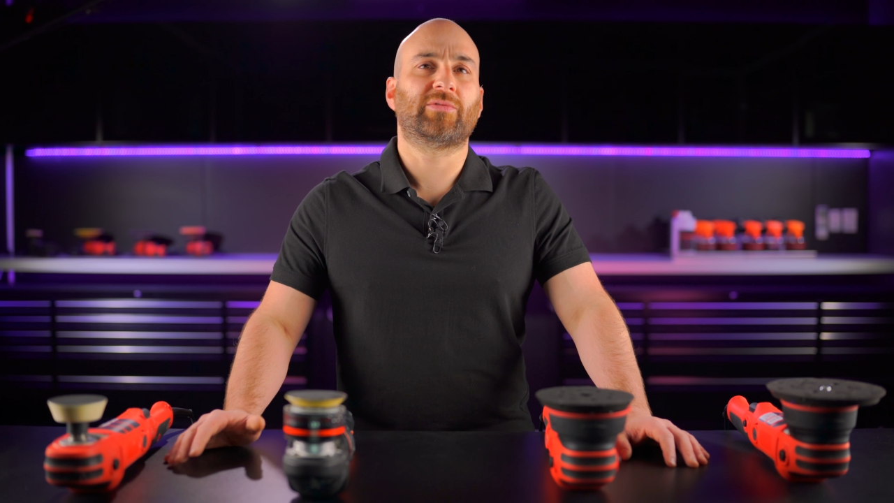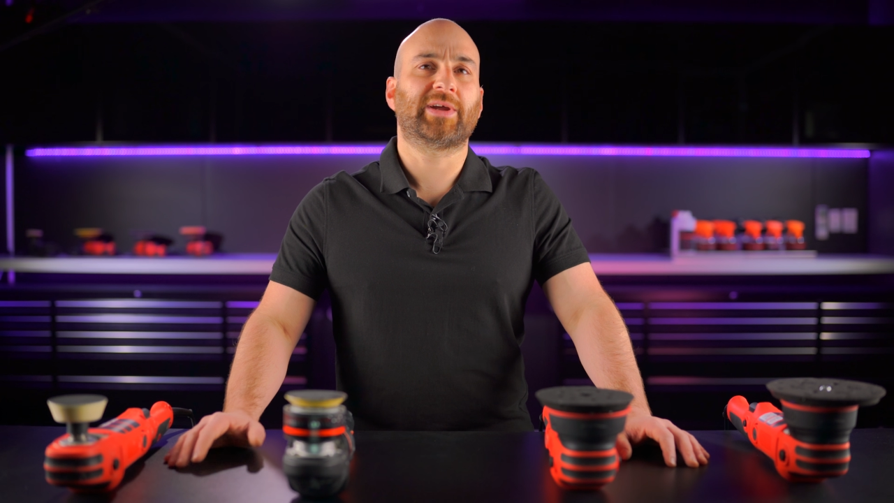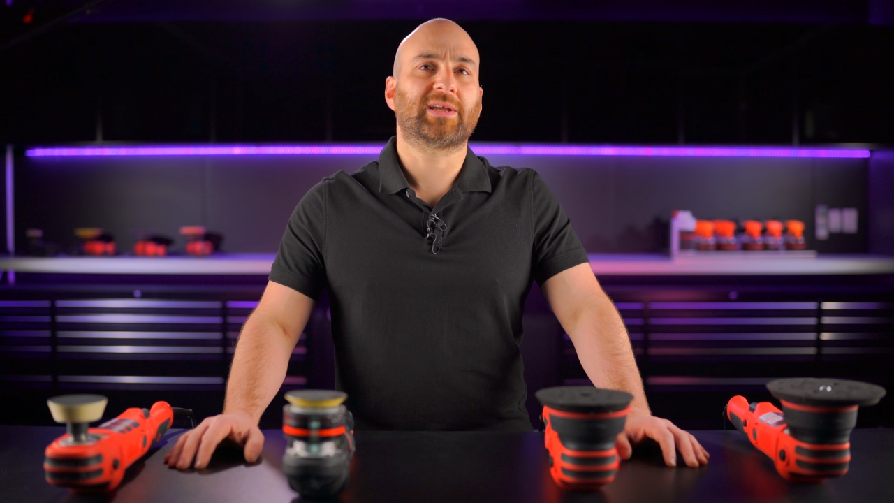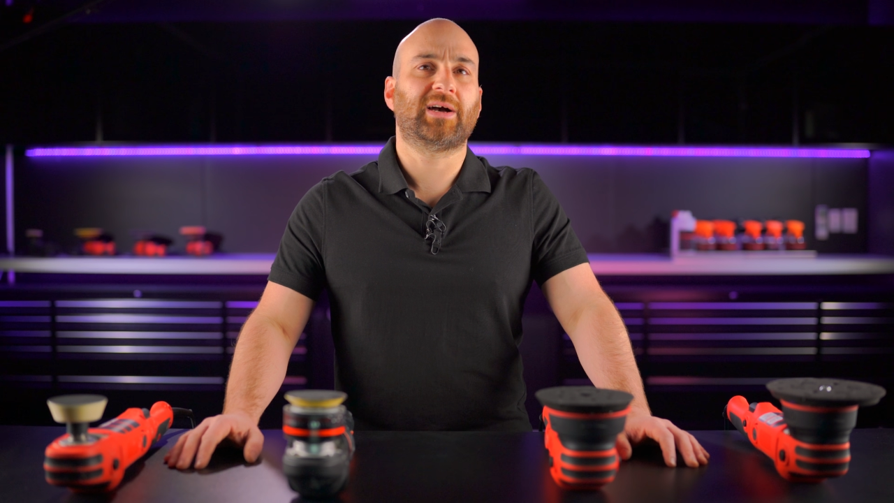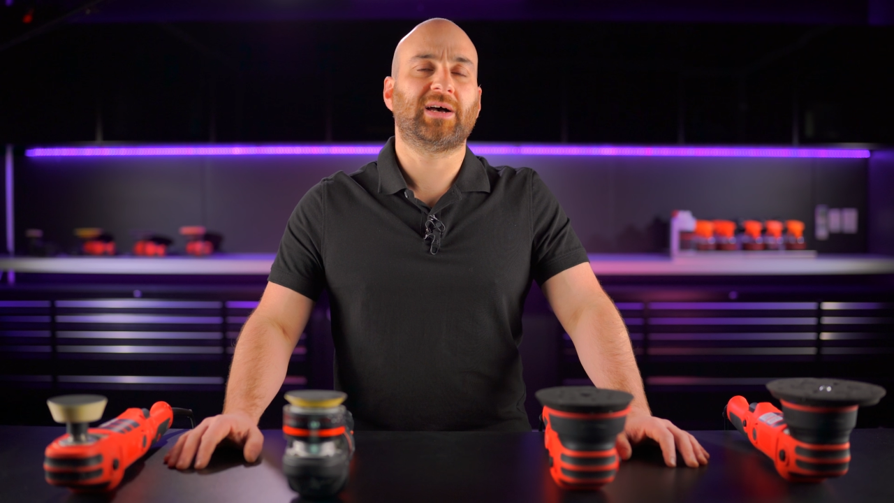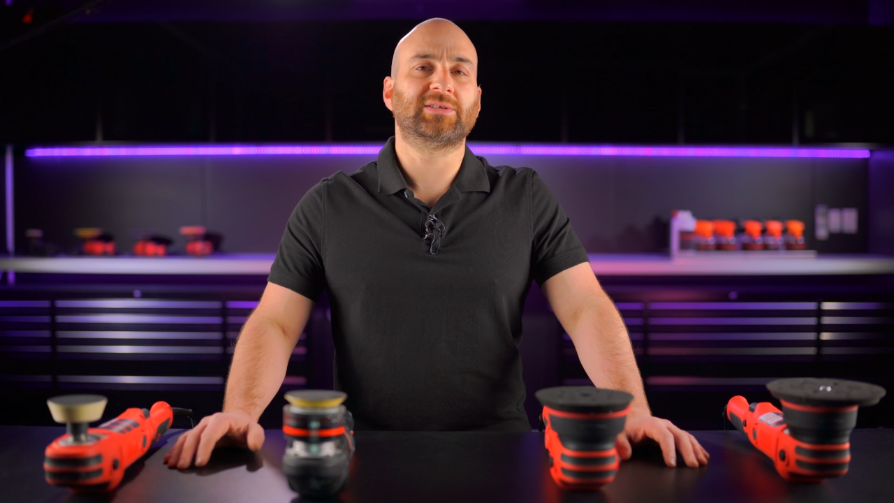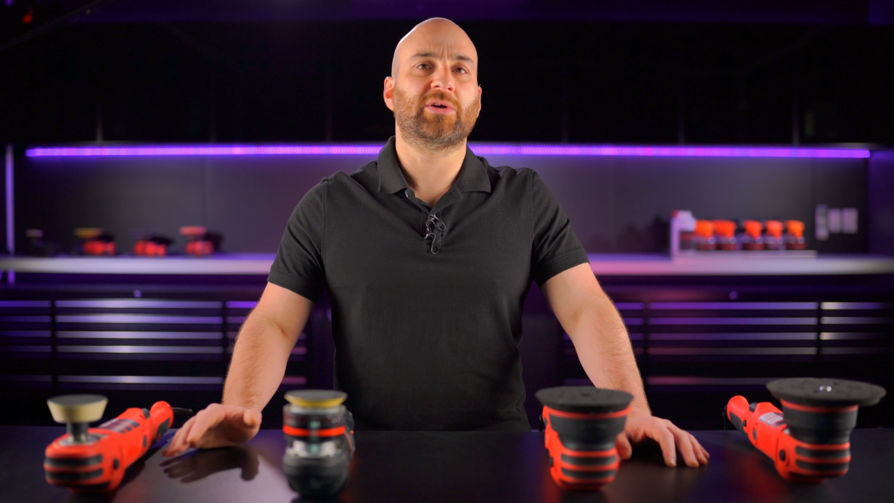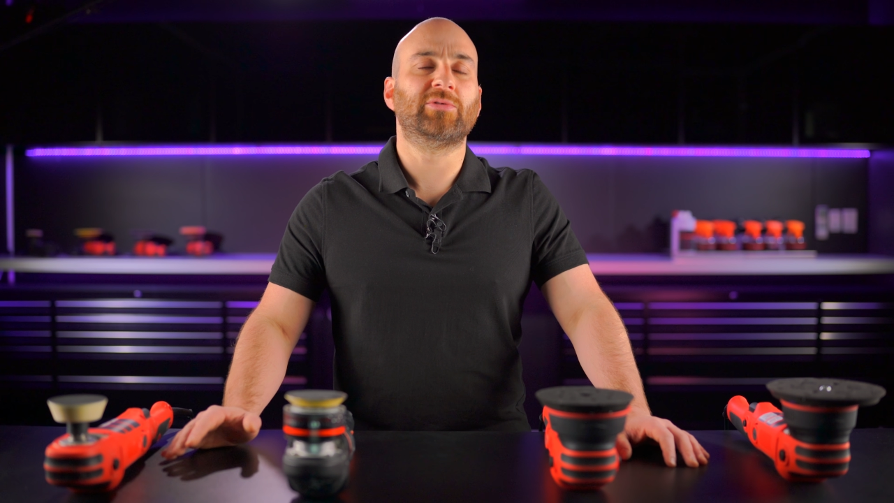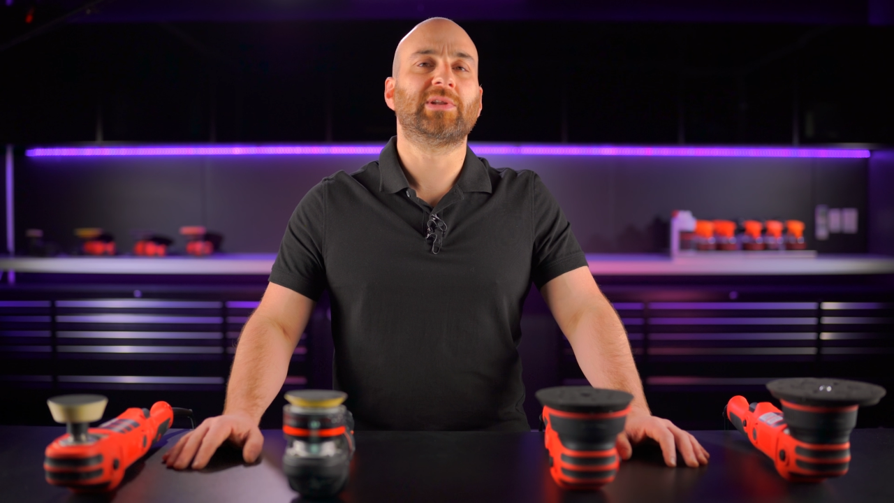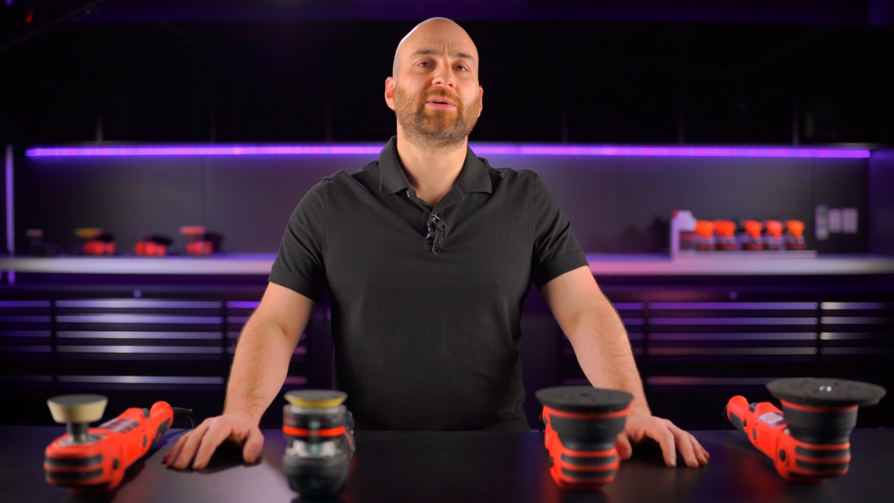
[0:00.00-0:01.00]
correct cars
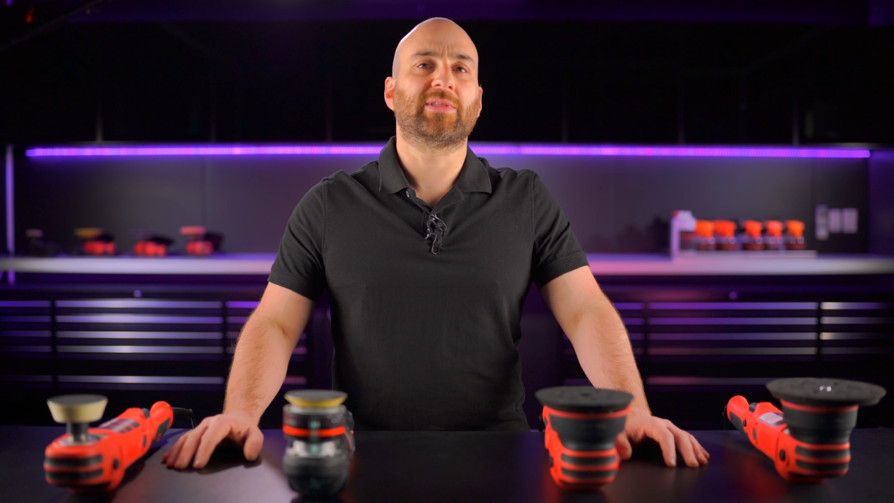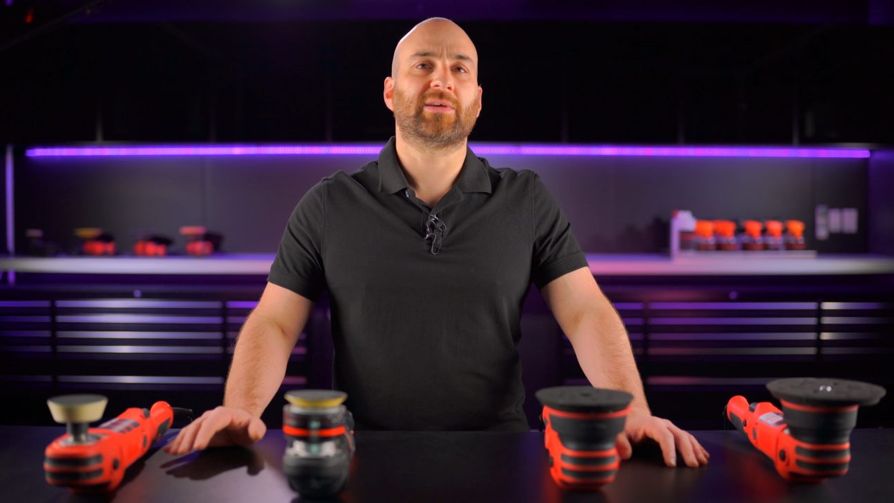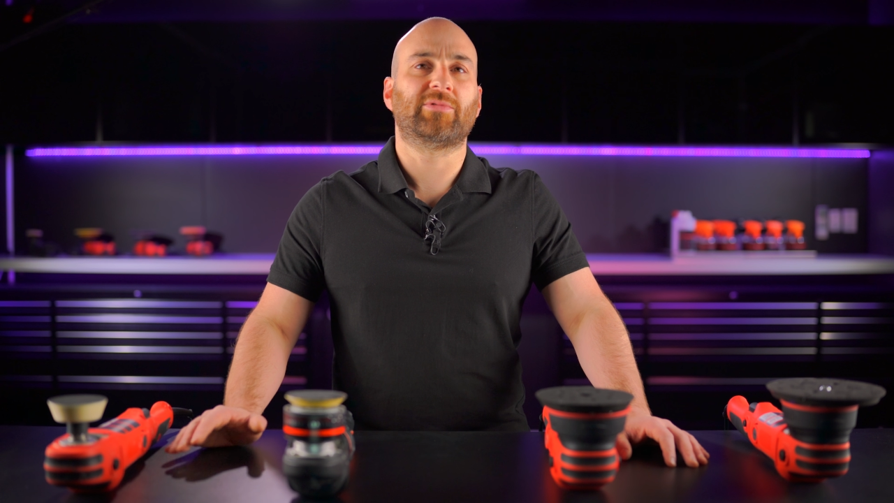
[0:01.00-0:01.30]
only with